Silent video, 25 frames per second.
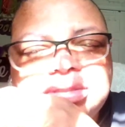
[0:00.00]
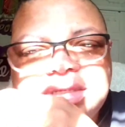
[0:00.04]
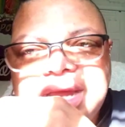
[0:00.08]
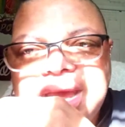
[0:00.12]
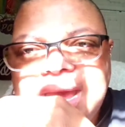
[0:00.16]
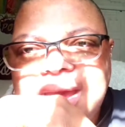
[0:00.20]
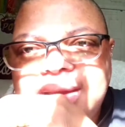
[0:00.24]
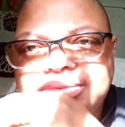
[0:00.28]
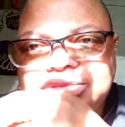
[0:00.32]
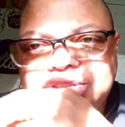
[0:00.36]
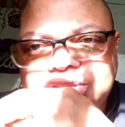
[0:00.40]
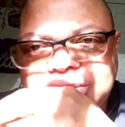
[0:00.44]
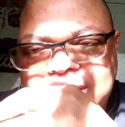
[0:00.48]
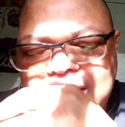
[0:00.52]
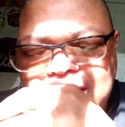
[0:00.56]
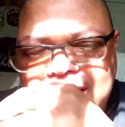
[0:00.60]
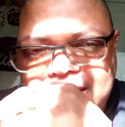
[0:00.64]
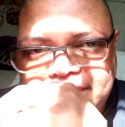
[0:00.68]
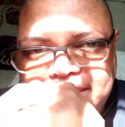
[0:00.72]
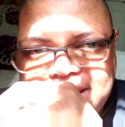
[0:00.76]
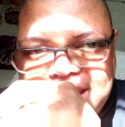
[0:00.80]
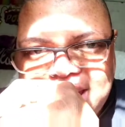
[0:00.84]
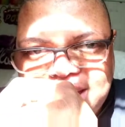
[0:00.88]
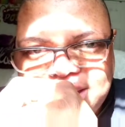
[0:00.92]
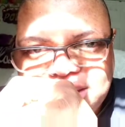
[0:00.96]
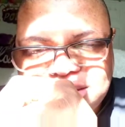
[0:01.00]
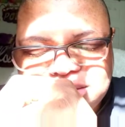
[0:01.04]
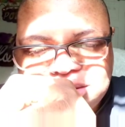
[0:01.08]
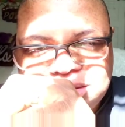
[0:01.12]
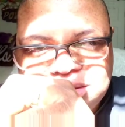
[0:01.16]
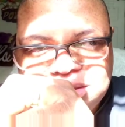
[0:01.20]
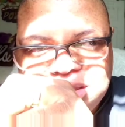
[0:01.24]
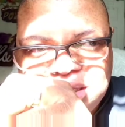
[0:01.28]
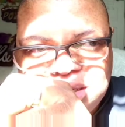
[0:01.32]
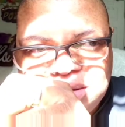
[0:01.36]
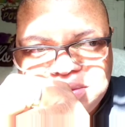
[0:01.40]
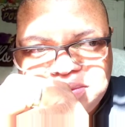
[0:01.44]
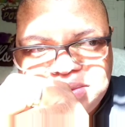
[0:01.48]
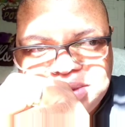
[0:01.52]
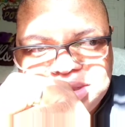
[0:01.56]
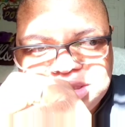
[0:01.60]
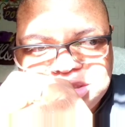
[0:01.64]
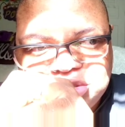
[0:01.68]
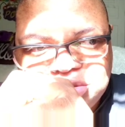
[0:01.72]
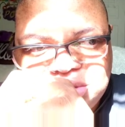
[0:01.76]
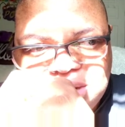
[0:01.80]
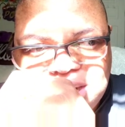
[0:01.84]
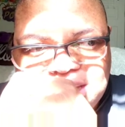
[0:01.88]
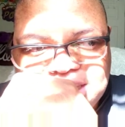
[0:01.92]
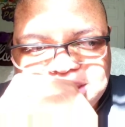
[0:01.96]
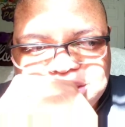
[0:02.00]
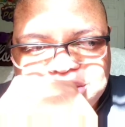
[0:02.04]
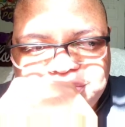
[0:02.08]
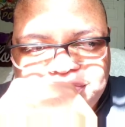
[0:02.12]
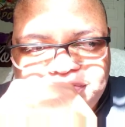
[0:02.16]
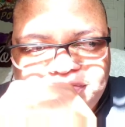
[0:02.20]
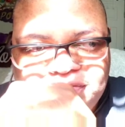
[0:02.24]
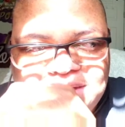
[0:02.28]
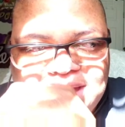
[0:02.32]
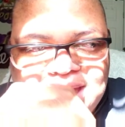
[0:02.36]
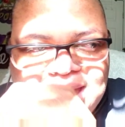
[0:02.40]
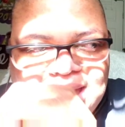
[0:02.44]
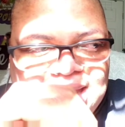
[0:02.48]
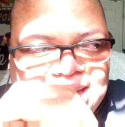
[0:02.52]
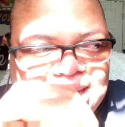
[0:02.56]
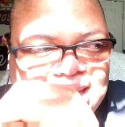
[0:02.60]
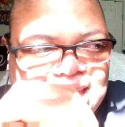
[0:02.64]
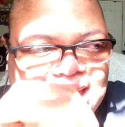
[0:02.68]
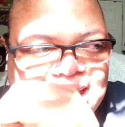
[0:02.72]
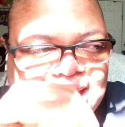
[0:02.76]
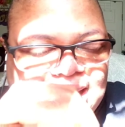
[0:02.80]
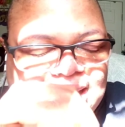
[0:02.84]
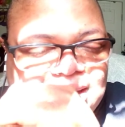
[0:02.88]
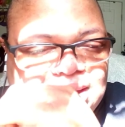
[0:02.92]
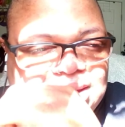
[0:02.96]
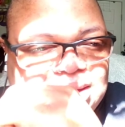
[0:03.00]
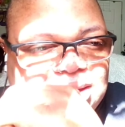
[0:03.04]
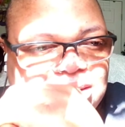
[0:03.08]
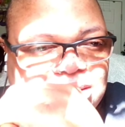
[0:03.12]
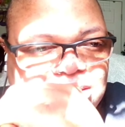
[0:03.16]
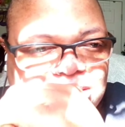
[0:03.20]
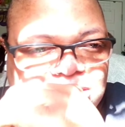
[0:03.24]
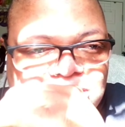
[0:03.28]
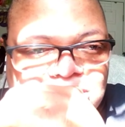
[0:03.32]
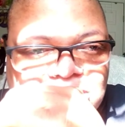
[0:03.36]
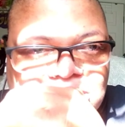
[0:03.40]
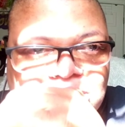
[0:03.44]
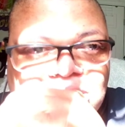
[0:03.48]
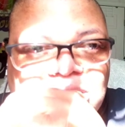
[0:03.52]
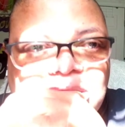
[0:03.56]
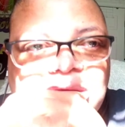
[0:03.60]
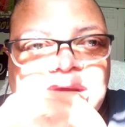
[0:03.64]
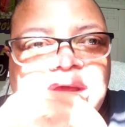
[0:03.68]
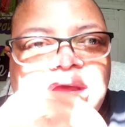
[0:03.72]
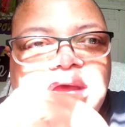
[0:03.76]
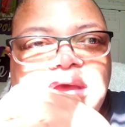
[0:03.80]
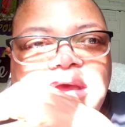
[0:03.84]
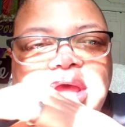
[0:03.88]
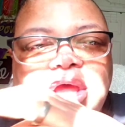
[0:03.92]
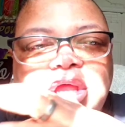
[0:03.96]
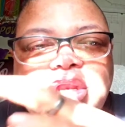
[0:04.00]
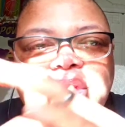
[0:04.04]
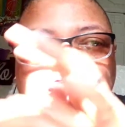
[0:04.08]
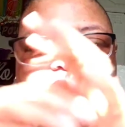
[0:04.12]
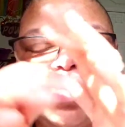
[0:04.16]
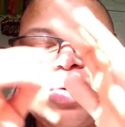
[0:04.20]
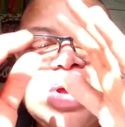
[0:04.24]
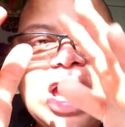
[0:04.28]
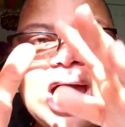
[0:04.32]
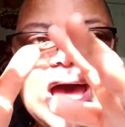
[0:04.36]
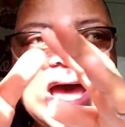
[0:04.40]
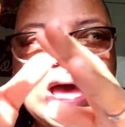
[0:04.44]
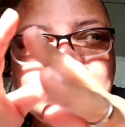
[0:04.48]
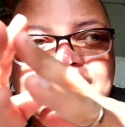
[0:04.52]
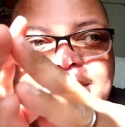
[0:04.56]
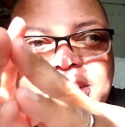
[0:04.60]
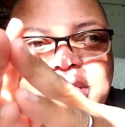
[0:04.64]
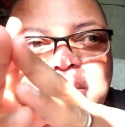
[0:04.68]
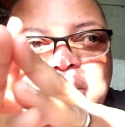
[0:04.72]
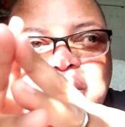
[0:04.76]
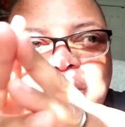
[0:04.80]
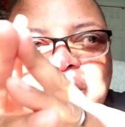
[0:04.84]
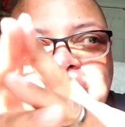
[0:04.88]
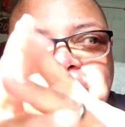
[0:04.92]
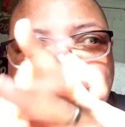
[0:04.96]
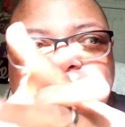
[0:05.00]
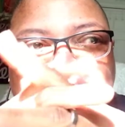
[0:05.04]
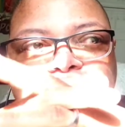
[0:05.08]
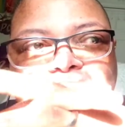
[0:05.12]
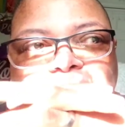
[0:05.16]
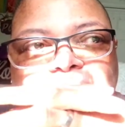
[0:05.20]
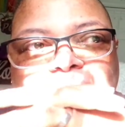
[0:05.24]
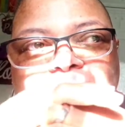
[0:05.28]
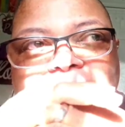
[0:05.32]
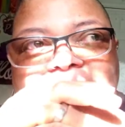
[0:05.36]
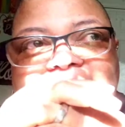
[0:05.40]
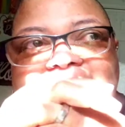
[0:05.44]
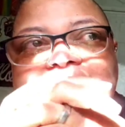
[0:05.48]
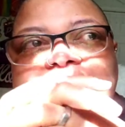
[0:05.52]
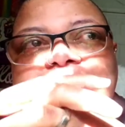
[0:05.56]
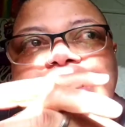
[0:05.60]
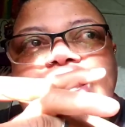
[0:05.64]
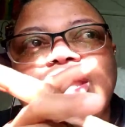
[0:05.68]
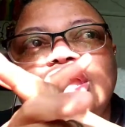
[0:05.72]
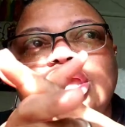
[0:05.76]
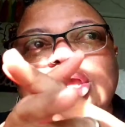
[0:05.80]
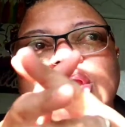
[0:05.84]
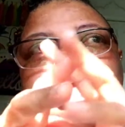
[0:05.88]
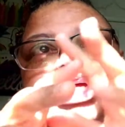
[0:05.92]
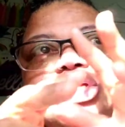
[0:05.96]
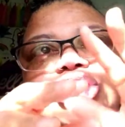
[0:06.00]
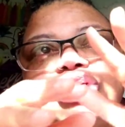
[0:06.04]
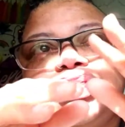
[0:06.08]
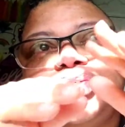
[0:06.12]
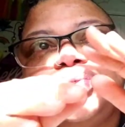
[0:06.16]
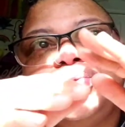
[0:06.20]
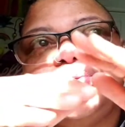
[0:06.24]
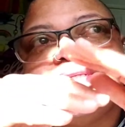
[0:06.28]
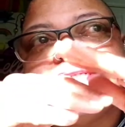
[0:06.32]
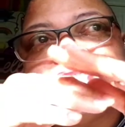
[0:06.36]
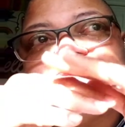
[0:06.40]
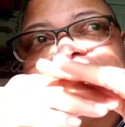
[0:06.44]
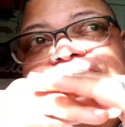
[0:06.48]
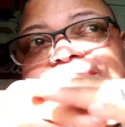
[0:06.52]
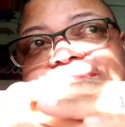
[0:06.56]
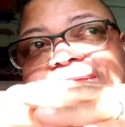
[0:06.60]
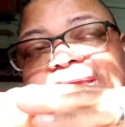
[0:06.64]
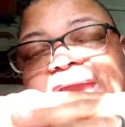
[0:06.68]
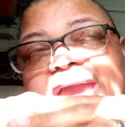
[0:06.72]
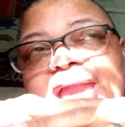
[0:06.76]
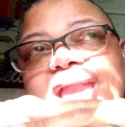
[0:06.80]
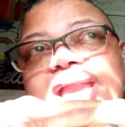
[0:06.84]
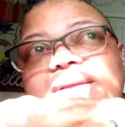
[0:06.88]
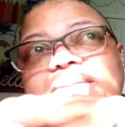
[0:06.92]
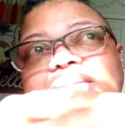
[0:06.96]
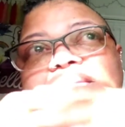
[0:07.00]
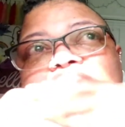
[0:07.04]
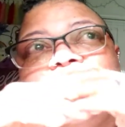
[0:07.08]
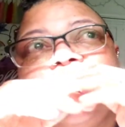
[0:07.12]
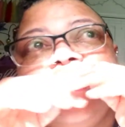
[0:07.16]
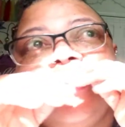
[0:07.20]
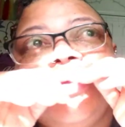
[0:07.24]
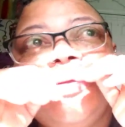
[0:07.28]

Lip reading: So now I'm kind of stuck with trying to find like a new hobby or a new way to escape